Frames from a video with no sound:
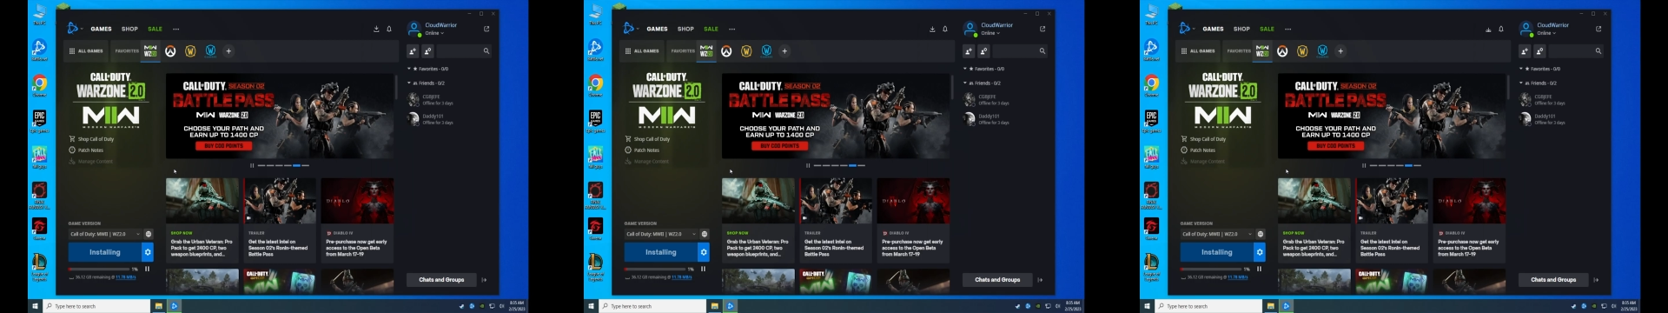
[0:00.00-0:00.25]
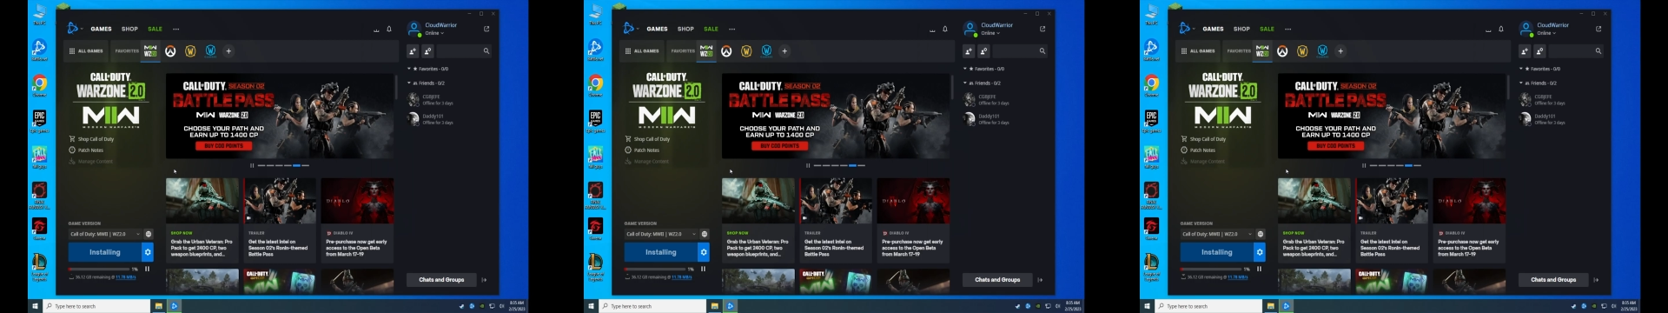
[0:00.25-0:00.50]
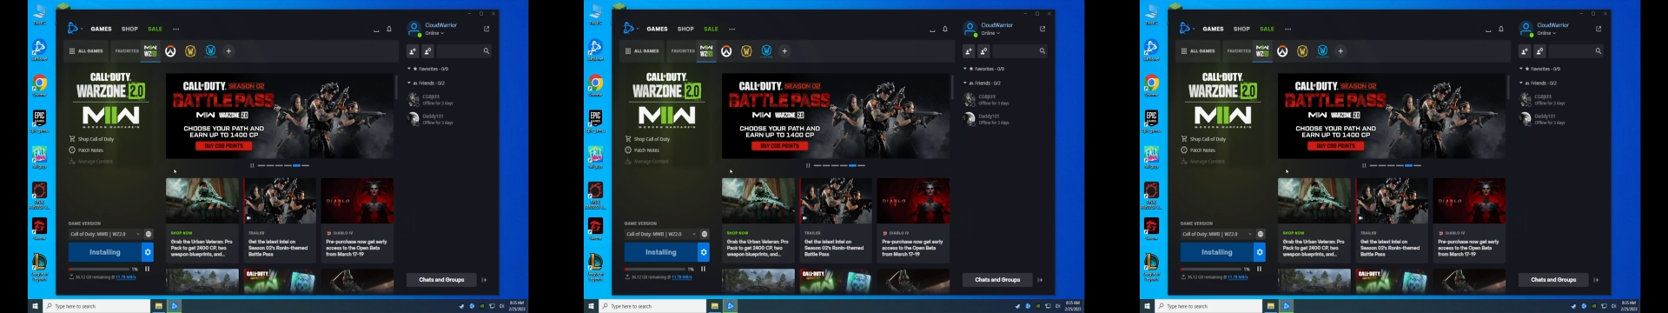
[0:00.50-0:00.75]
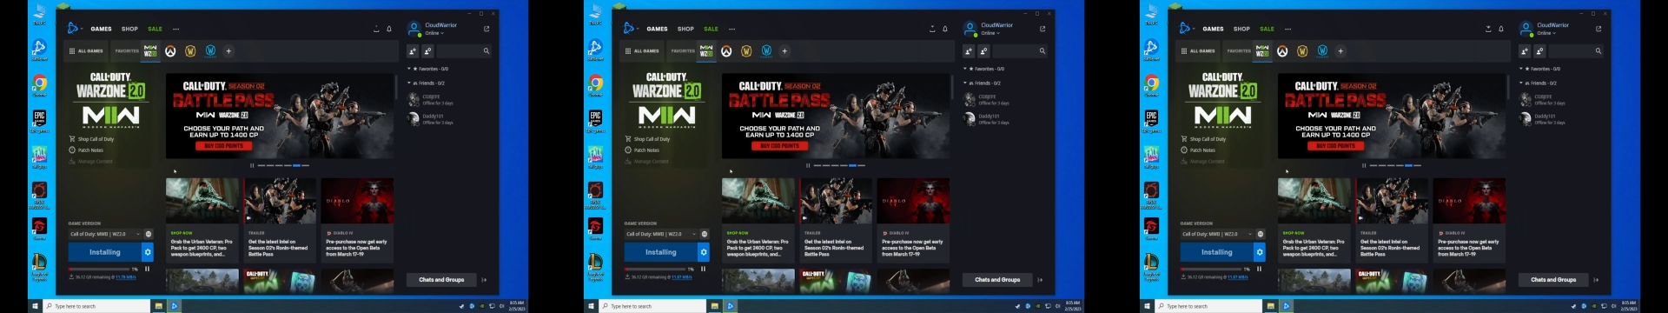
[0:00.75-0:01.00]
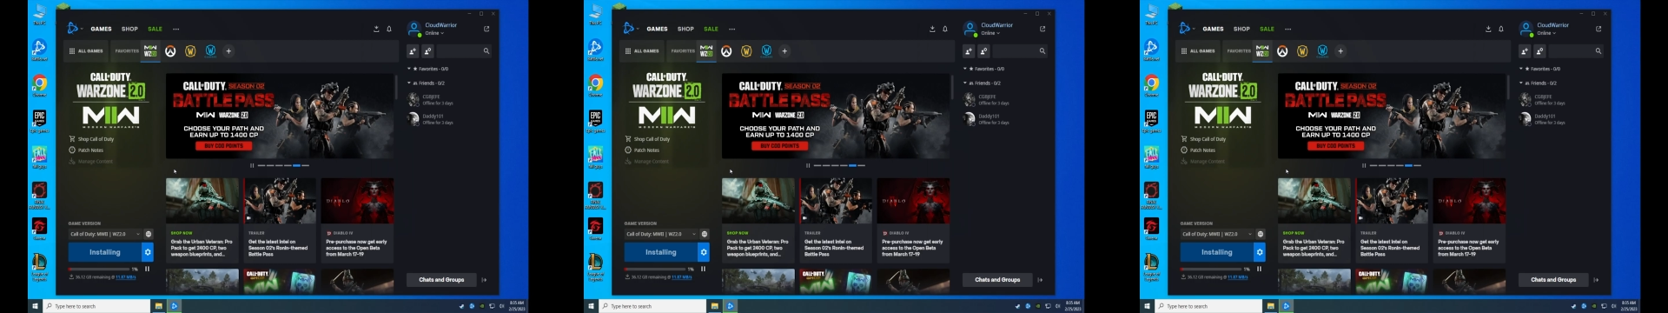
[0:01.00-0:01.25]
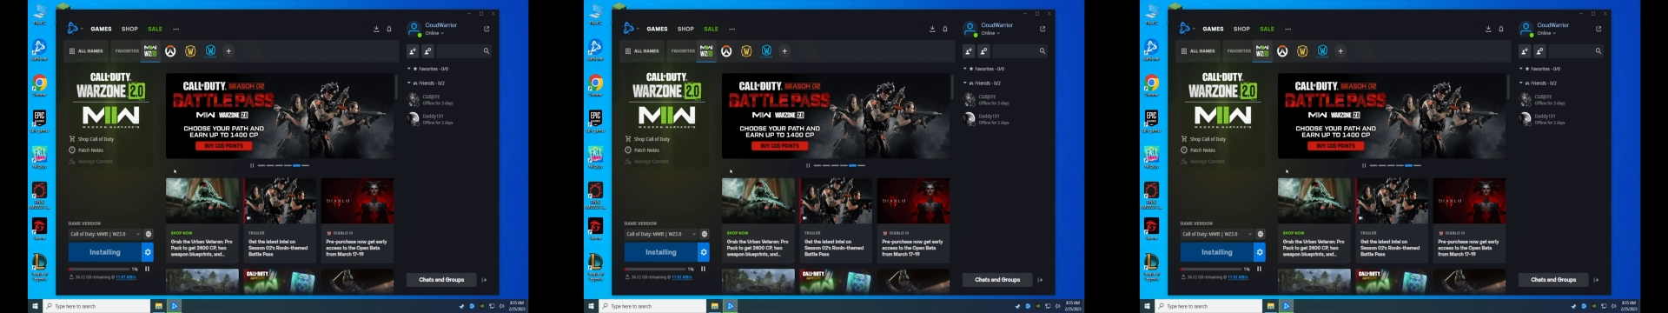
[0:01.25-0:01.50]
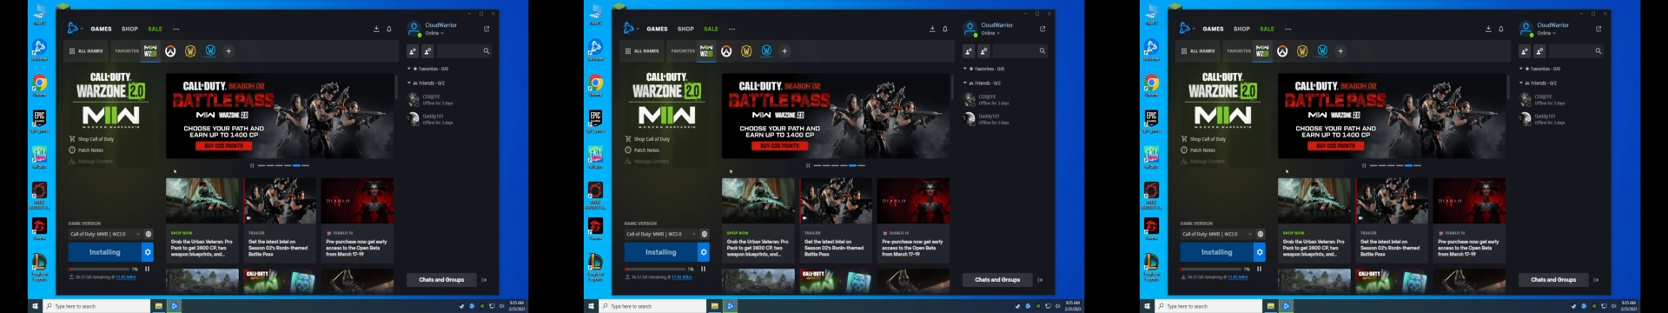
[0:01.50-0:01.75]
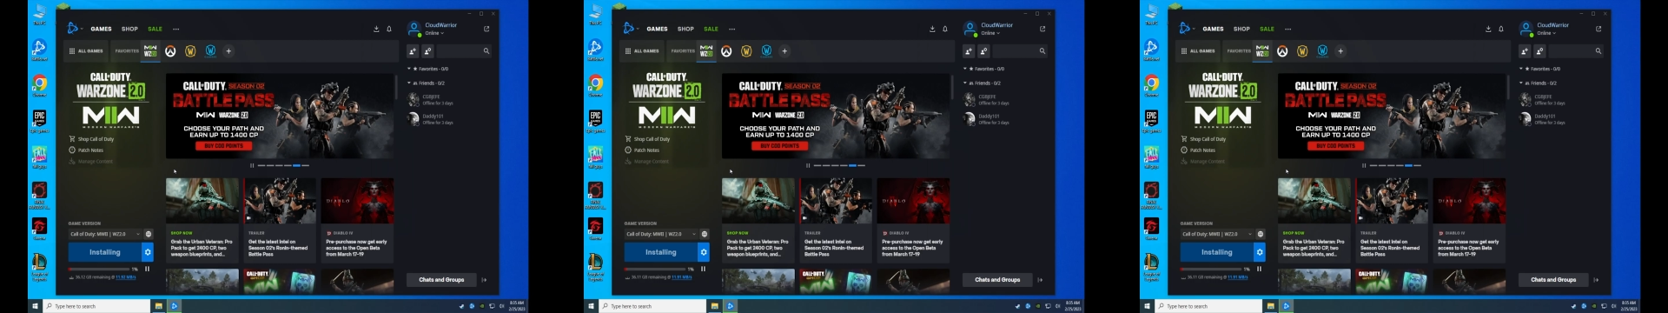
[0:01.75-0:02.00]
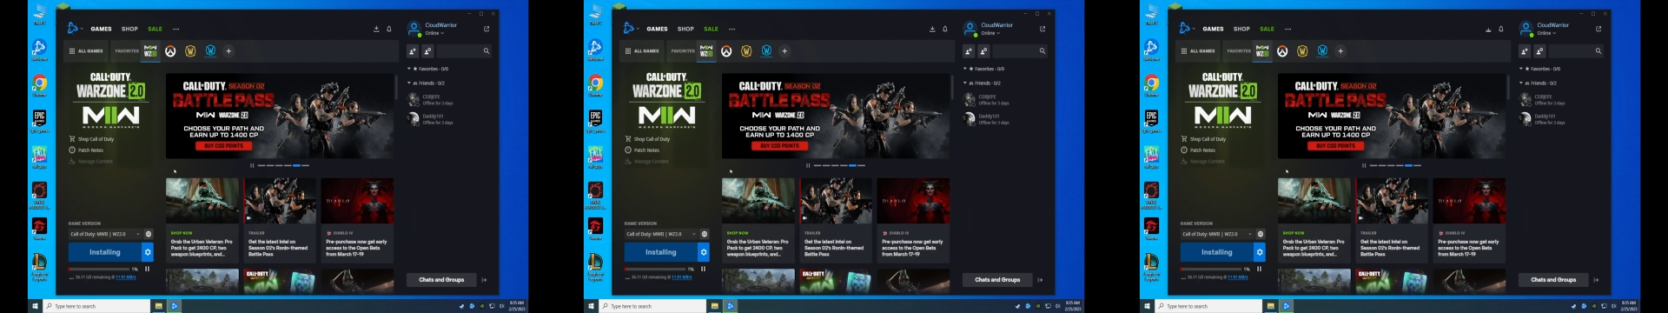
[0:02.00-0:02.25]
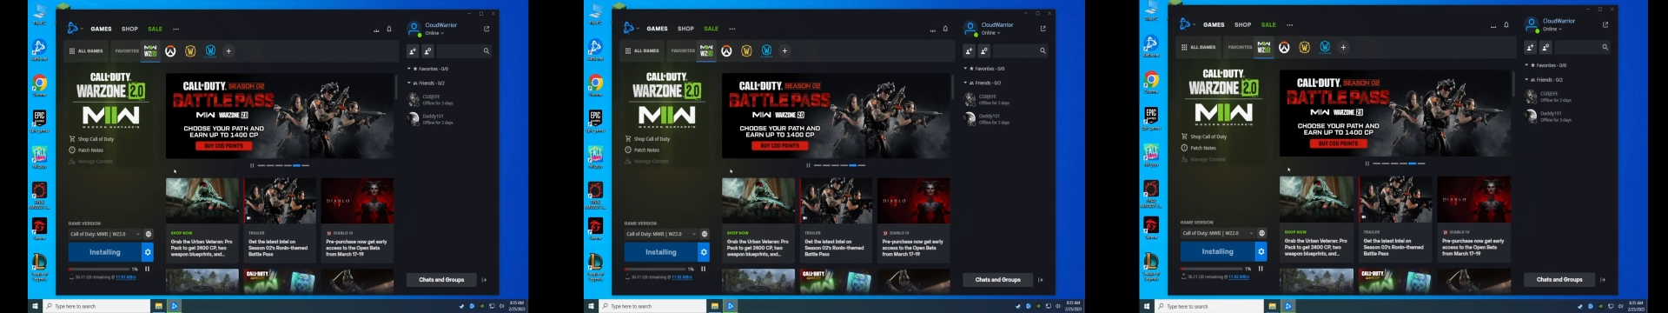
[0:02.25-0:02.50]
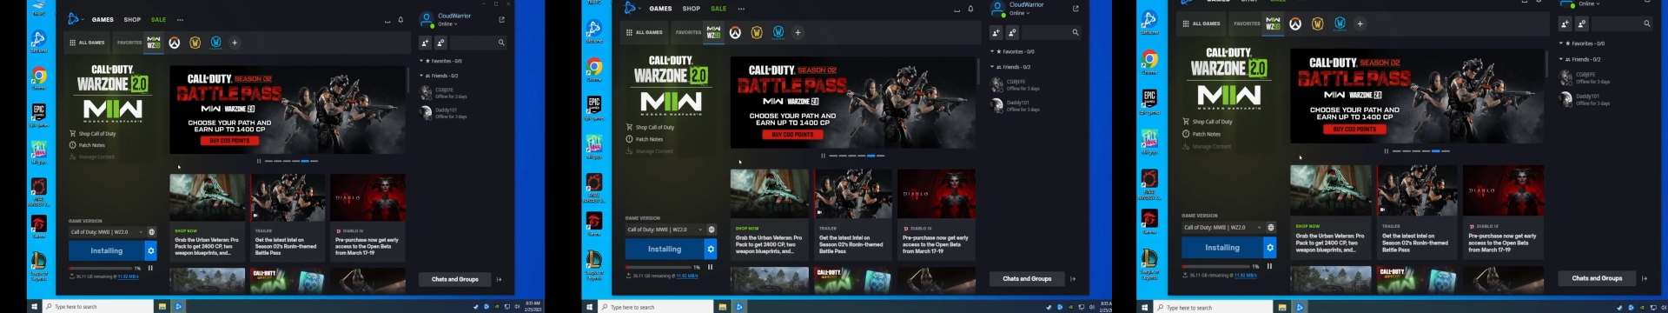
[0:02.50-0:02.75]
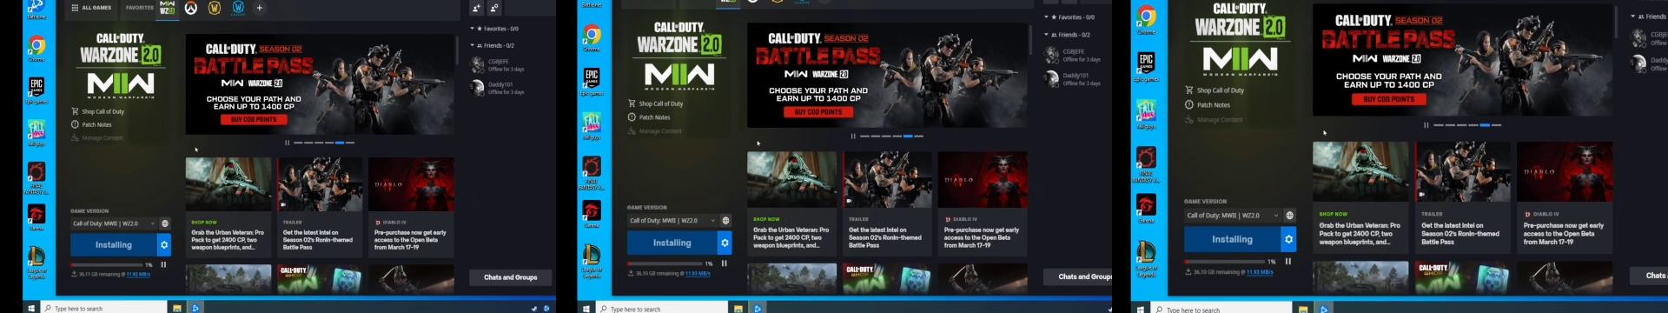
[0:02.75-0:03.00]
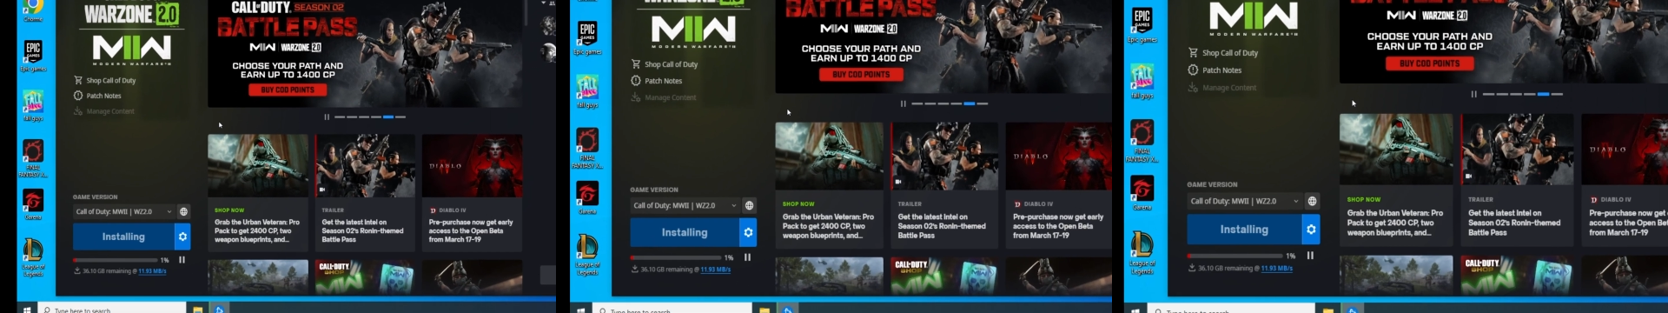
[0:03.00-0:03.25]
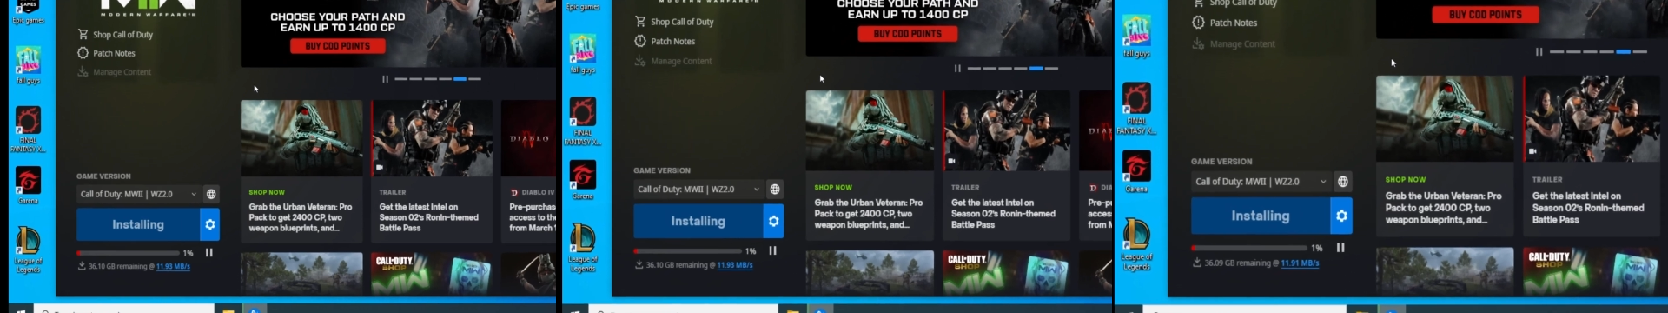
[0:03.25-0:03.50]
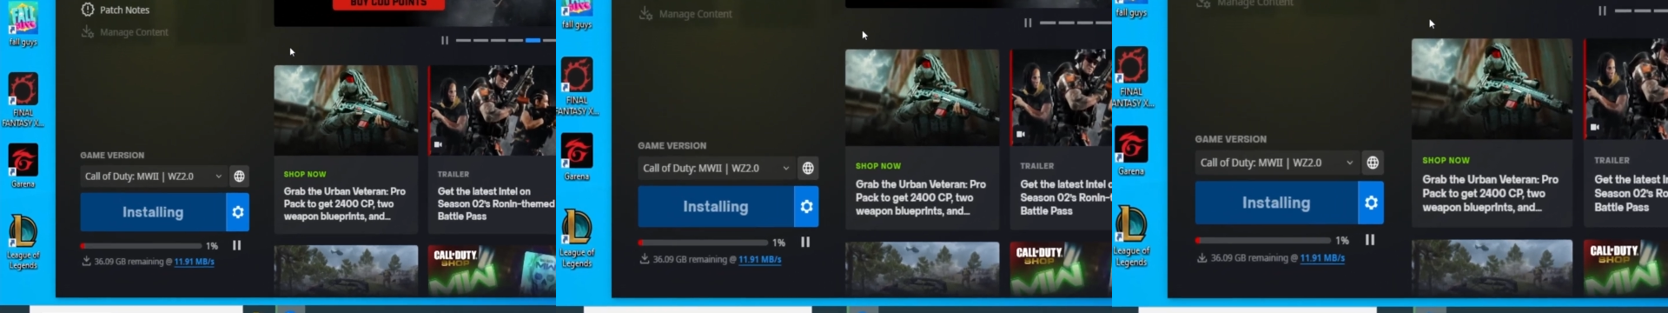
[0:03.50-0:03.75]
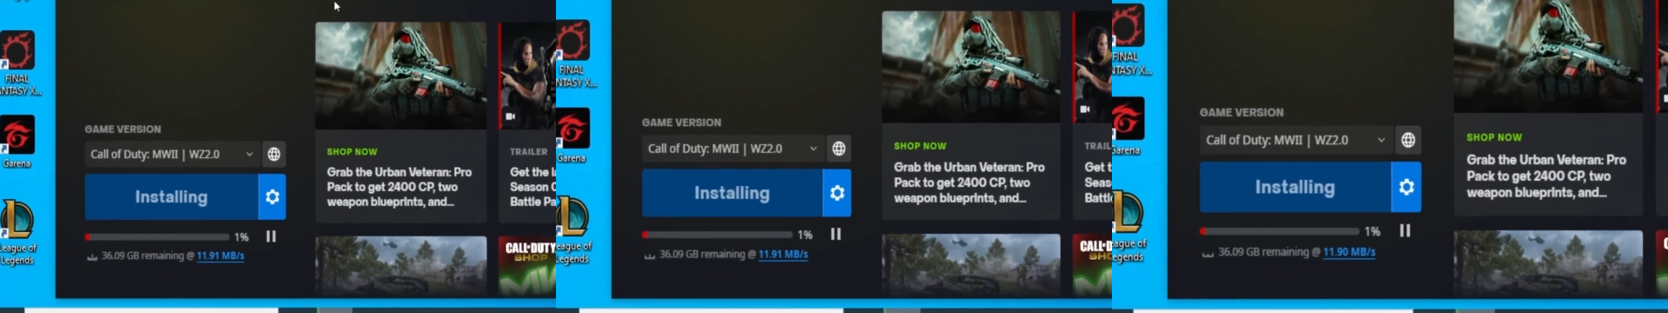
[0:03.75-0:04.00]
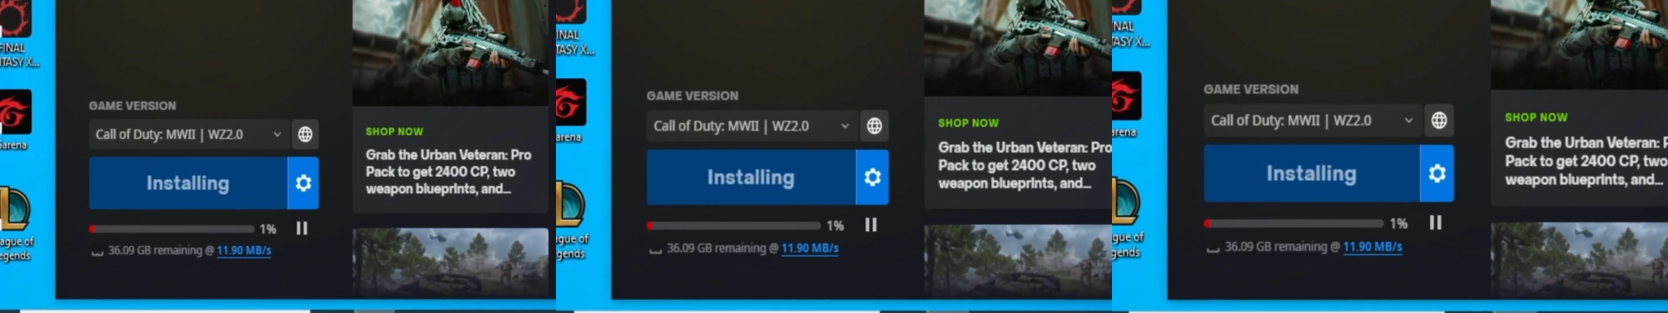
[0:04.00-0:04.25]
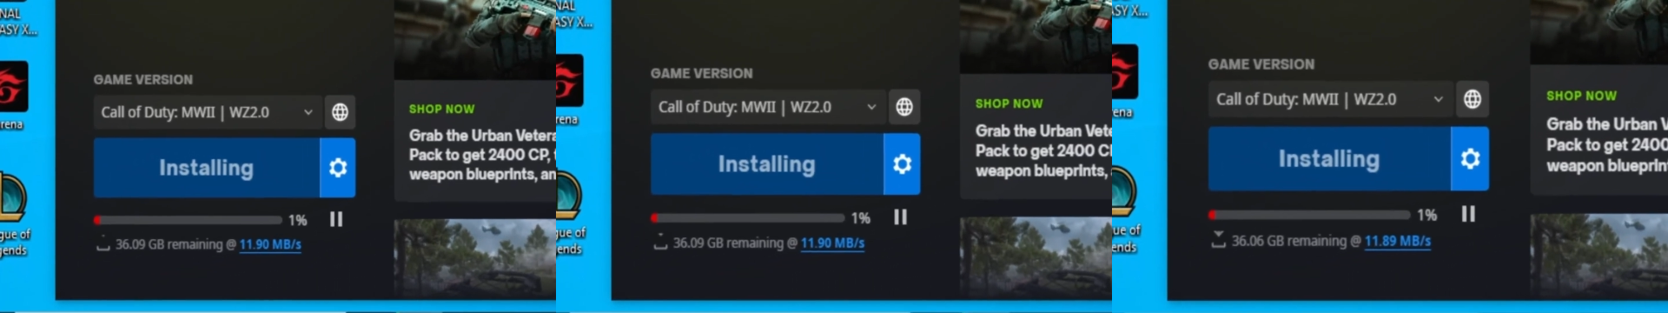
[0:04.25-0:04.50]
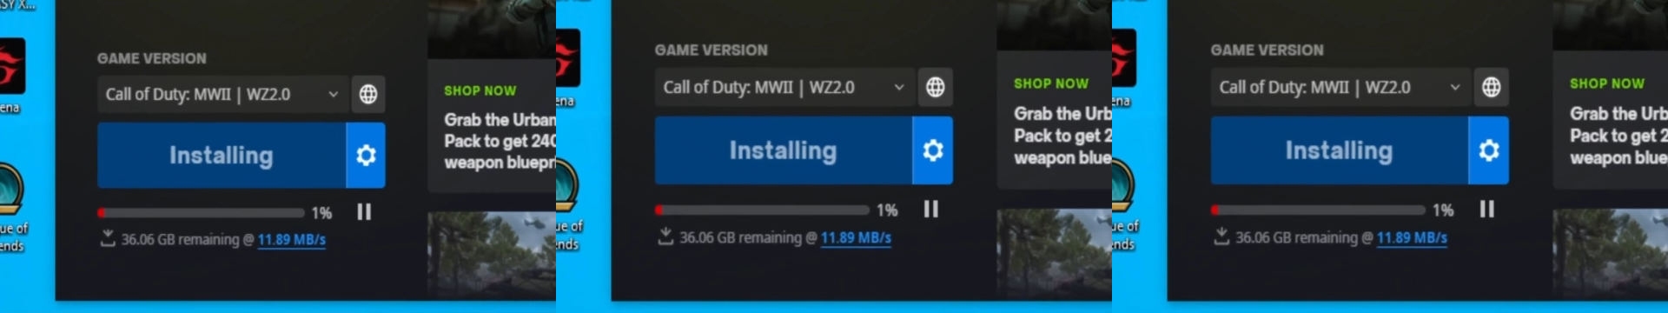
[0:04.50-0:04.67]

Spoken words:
[unreadable: no face in view]